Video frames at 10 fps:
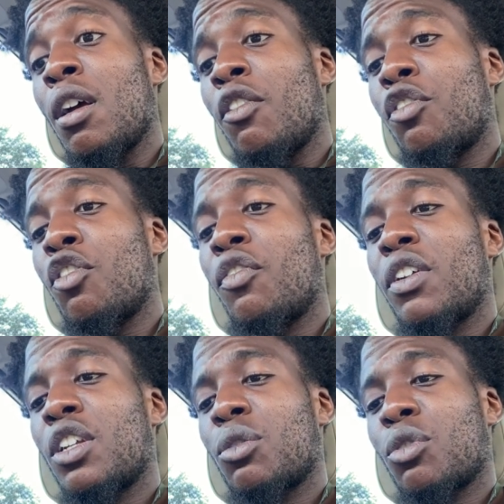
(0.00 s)
Food
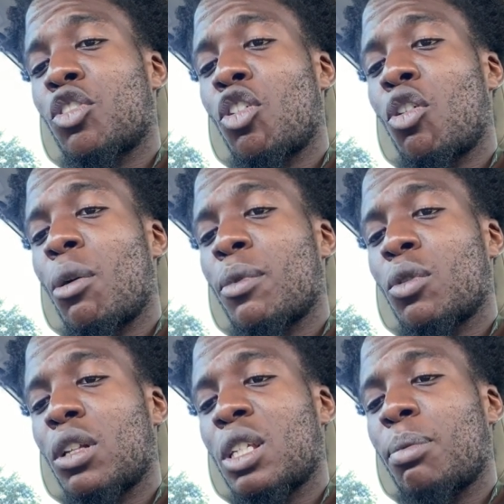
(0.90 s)
vendors would show up as
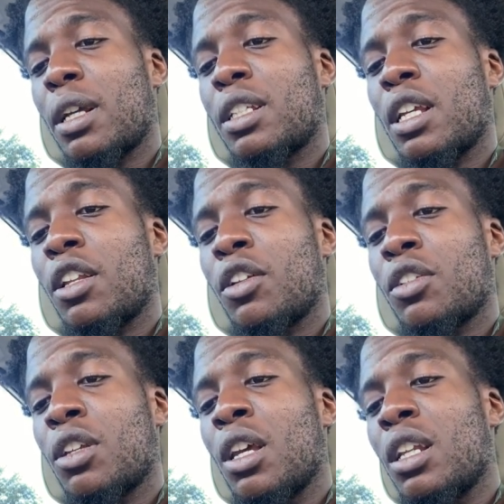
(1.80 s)
well as
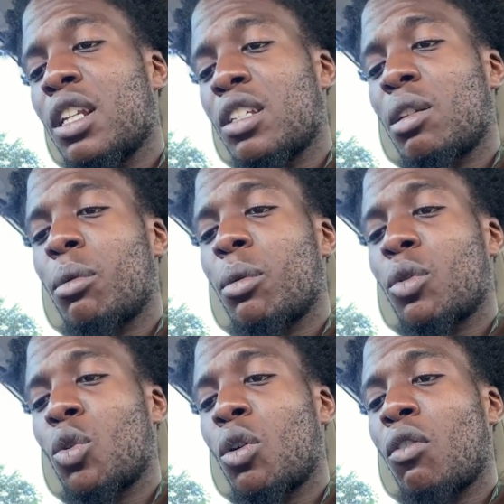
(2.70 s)
spectators, then someone would
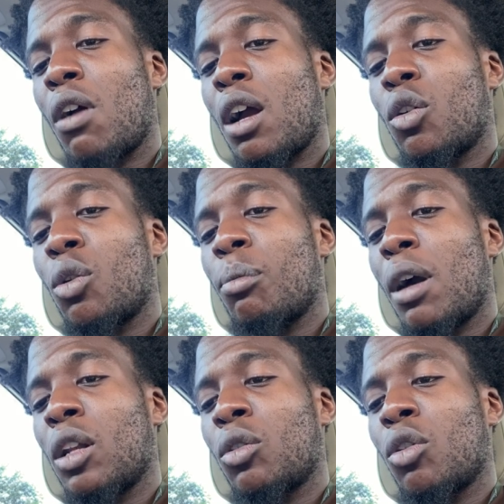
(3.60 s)
throw a rock or a
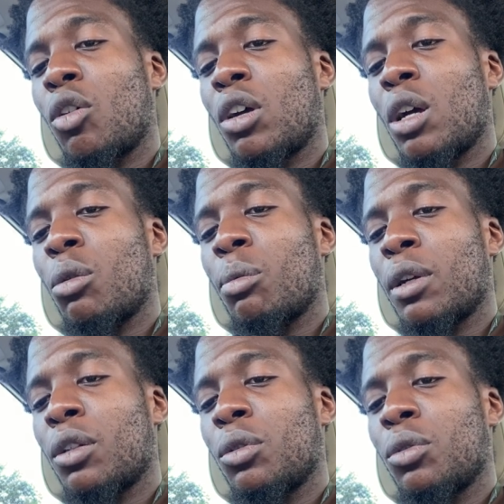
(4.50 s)
bottle and all hell would
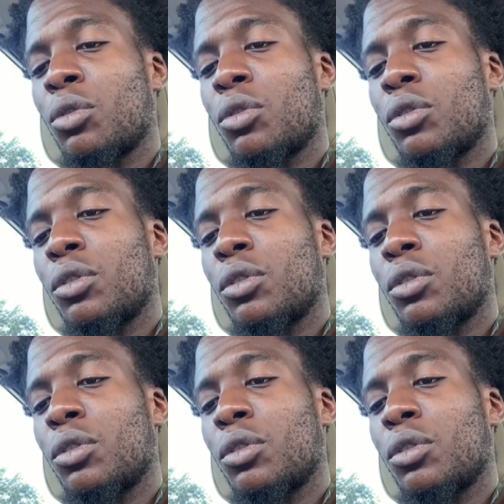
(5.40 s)
break loose.